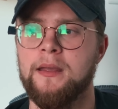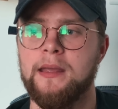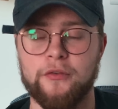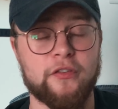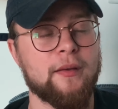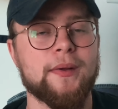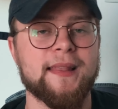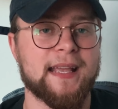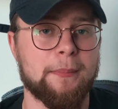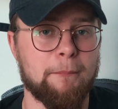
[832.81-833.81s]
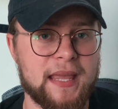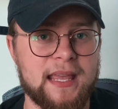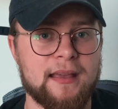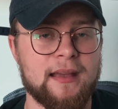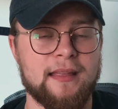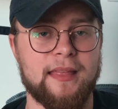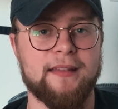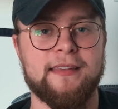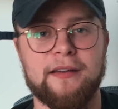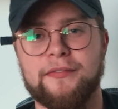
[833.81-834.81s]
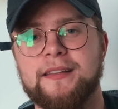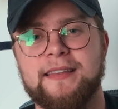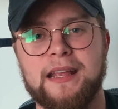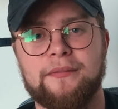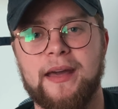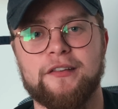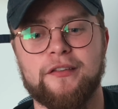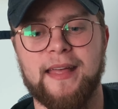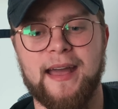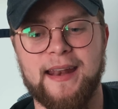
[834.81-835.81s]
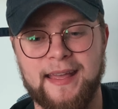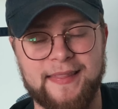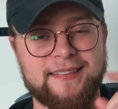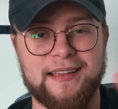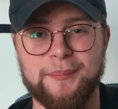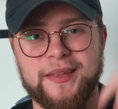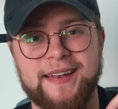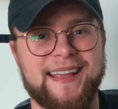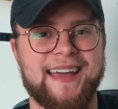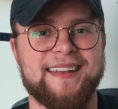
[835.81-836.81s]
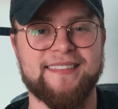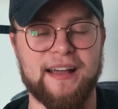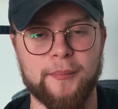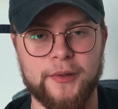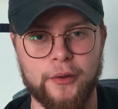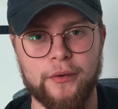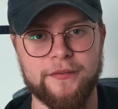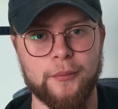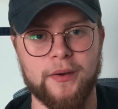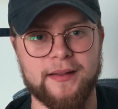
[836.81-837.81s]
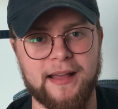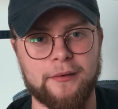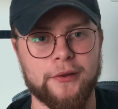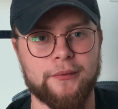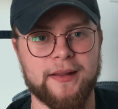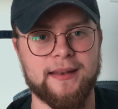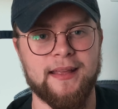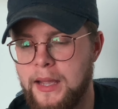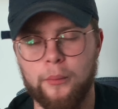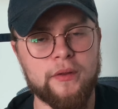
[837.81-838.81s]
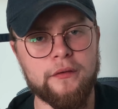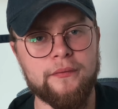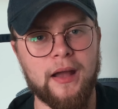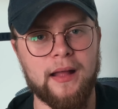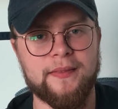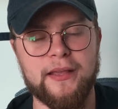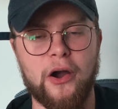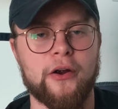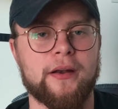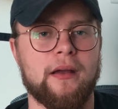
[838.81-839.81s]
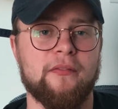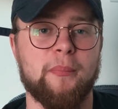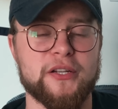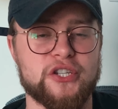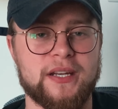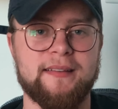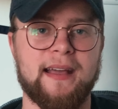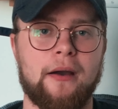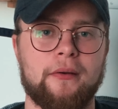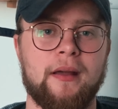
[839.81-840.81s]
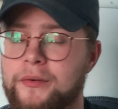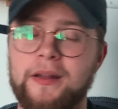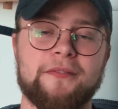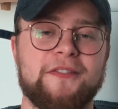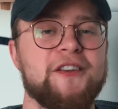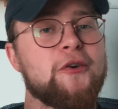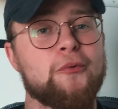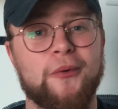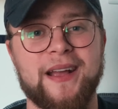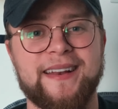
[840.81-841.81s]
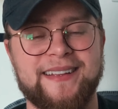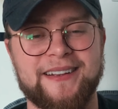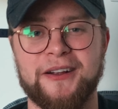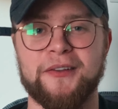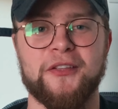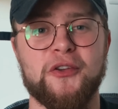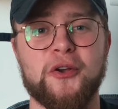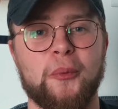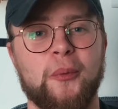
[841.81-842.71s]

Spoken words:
If you're someone like me, then definitely take advantage of that, and that template again is down below if you want to download it. And once you've got the art of budgeting down, I've got a video right here that you can